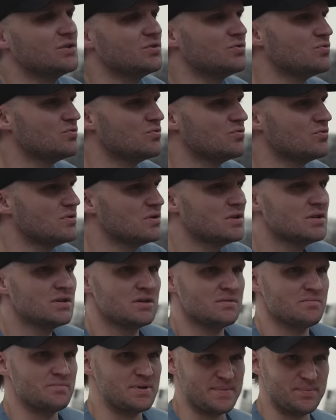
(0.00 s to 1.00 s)
to
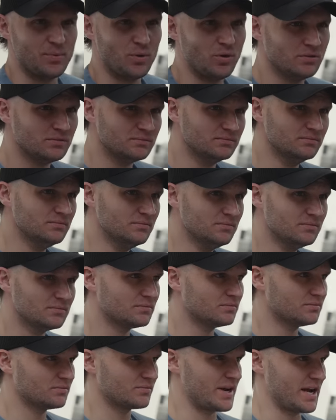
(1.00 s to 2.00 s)
people. People.
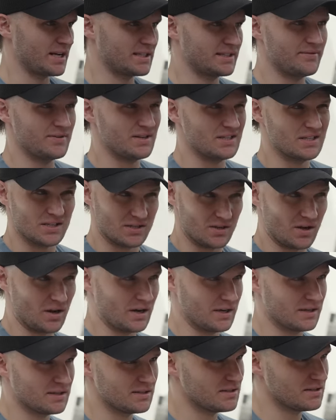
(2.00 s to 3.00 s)
Reactivity to
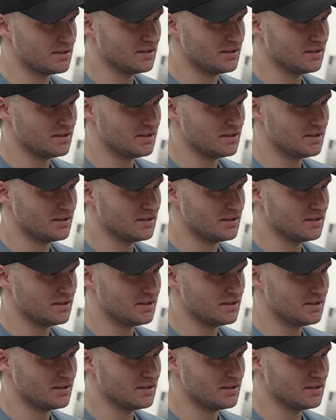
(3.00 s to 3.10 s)
dogs.